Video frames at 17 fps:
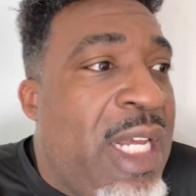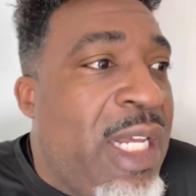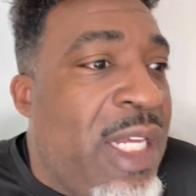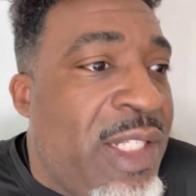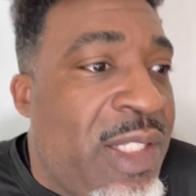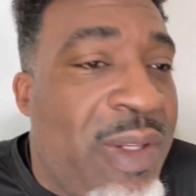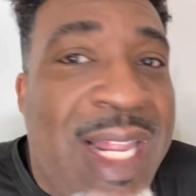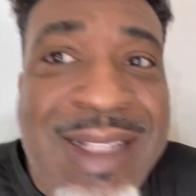
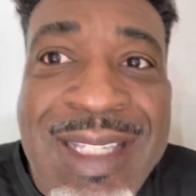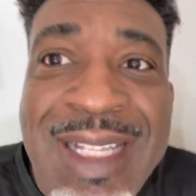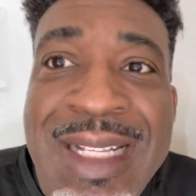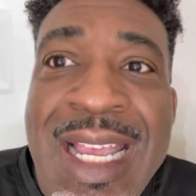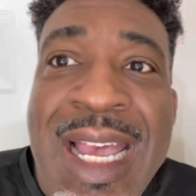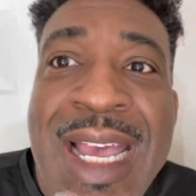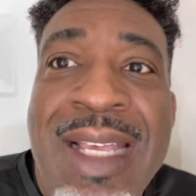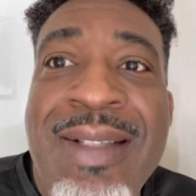So that's it
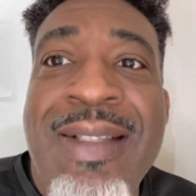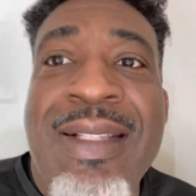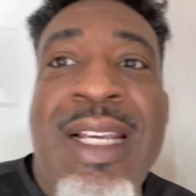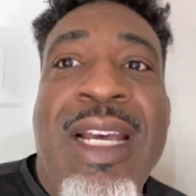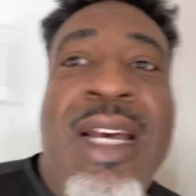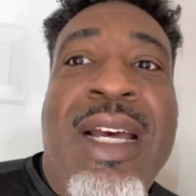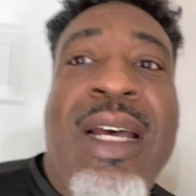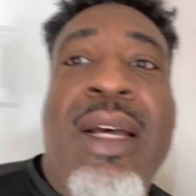guys.
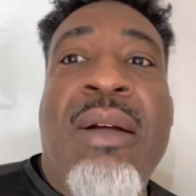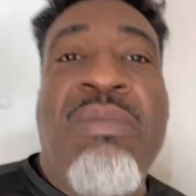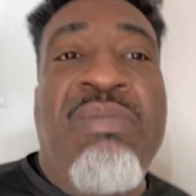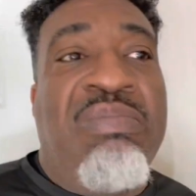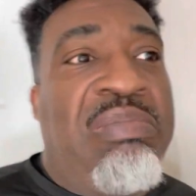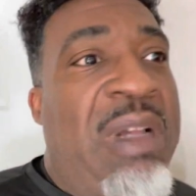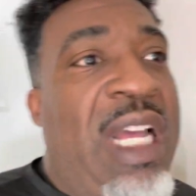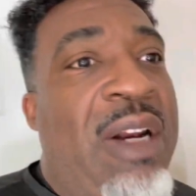Um,
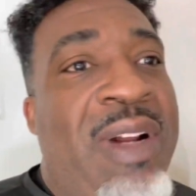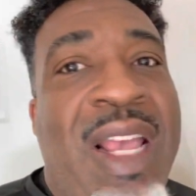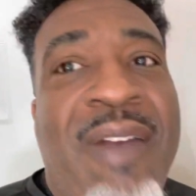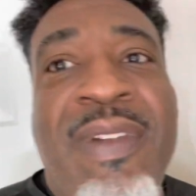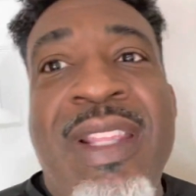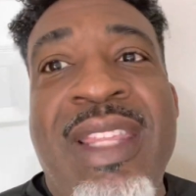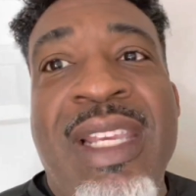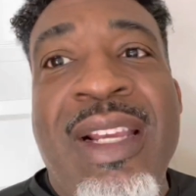I don't have
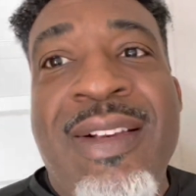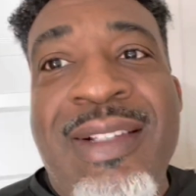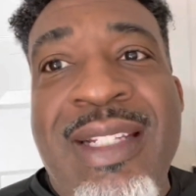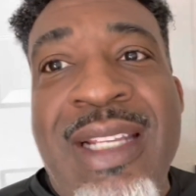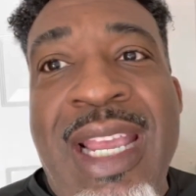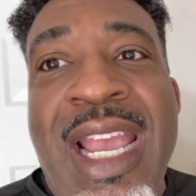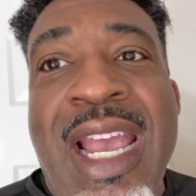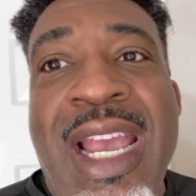anything else
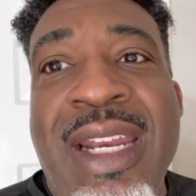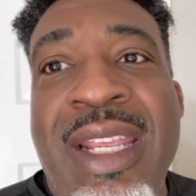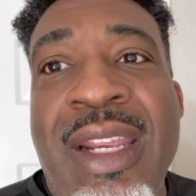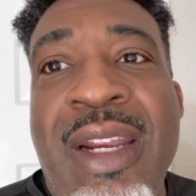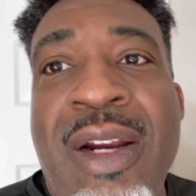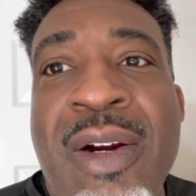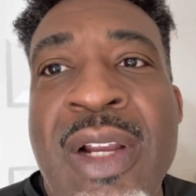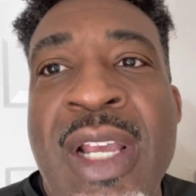to add
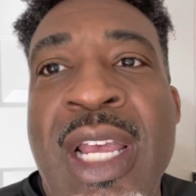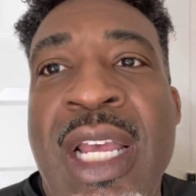here.